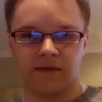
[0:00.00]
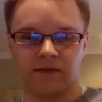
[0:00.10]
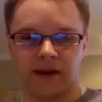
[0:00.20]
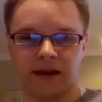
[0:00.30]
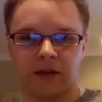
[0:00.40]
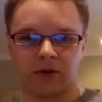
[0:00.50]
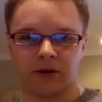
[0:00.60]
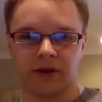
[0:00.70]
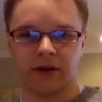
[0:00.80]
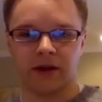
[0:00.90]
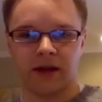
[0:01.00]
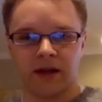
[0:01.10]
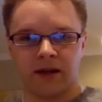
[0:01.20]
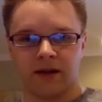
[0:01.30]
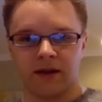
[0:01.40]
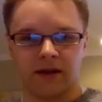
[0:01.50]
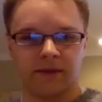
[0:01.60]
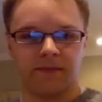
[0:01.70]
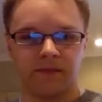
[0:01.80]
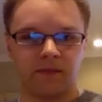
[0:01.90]
by neighborhood.
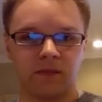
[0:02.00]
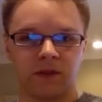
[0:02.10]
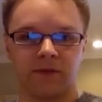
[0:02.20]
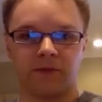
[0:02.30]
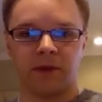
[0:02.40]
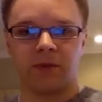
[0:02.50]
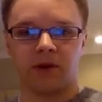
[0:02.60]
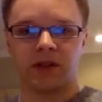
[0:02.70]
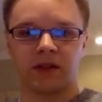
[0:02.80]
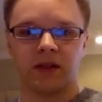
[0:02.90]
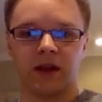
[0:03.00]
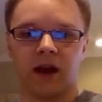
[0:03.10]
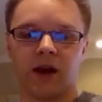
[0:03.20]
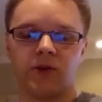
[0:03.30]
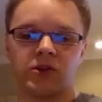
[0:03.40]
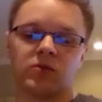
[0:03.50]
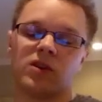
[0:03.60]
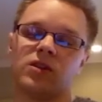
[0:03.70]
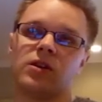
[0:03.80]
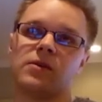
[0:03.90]
So for me personally, I would just
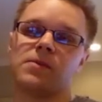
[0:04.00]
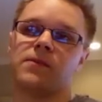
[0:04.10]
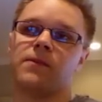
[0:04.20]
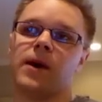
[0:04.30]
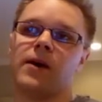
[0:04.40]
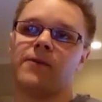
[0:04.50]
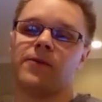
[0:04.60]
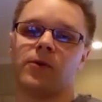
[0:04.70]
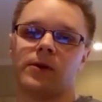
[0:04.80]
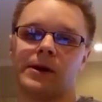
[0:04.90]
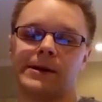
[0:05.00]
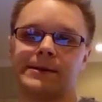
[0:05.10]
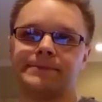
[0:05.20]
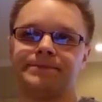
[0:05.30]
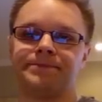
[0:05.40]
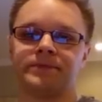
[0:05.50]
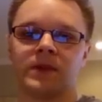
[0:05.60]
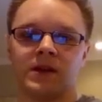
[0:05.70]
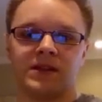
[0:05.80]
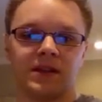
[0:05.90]
want to look for
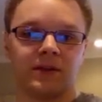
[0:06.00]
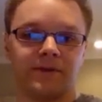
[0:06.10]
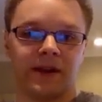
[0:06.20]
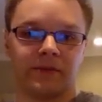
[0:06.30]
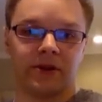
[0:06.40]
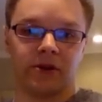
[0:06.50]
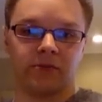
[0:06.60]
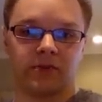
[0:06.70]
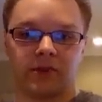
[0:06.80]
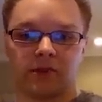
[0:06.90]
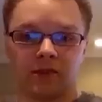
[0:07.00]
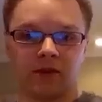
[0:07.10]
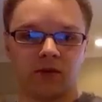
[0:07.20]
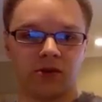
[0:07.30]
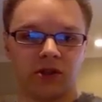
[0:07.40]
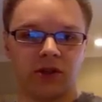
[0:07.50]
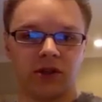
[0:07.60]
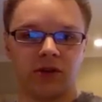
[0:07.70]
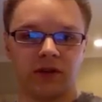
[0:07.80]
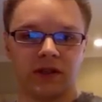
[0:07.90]
single family homes. So what you
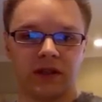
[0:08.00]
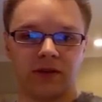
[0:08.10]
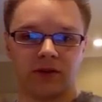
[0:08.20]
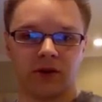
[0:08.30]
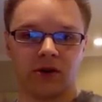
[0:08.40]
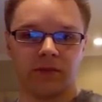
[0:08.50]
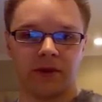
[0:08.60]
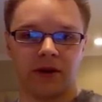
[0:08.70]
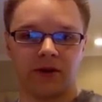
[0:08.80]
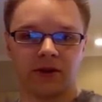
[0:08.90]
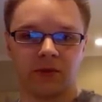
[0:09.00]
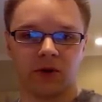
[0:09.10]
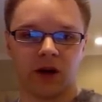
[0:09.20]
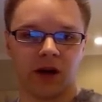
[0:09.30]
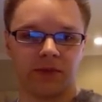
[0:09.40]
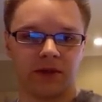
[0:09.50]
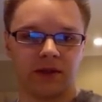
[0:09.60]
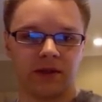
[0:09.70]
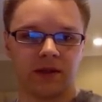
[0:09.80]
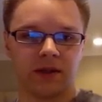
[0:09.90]
do is either go up here to more
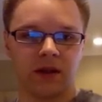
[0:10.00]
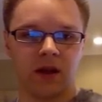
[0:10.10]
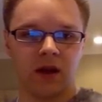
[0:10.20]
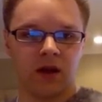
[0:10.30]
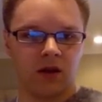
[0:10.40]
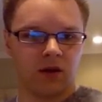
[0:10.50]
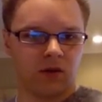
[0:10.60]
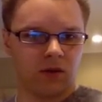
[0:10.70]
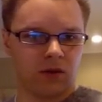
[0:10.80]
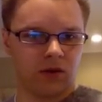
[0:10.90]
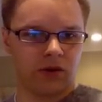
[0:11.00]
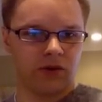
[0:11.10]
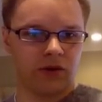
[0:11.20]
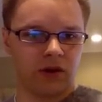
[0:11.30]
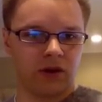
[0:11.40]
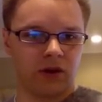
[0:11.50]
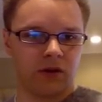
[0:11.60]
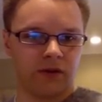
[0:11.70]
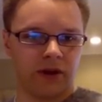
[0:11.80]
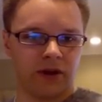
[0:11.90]
options, or you can go
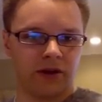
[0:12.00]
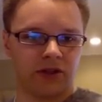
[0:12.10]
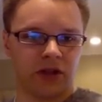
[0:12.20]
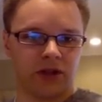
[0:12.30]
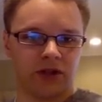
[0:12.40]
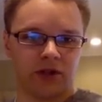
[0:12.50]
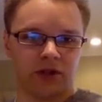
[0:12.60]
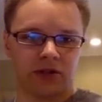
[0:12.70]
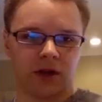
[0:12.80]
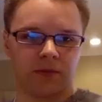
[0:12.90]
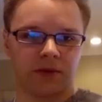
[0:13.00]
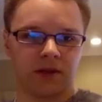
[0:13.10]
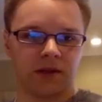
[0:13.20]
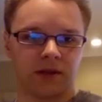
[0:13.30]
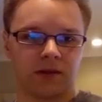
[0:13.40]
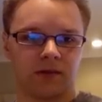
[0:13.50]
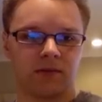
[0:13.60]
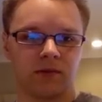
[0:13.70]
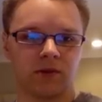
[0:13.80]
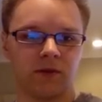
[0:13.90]
over here to change search options.
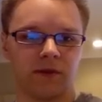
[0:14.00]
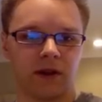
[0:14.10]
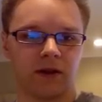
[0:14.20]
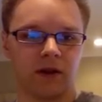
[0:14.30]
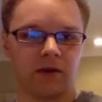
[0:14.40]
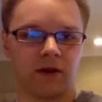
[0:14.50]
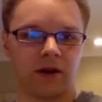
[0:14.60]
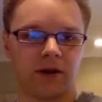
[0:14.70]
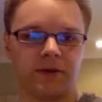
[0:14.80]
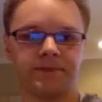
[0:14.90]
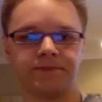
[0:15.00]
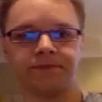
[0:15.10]
So if I click right here,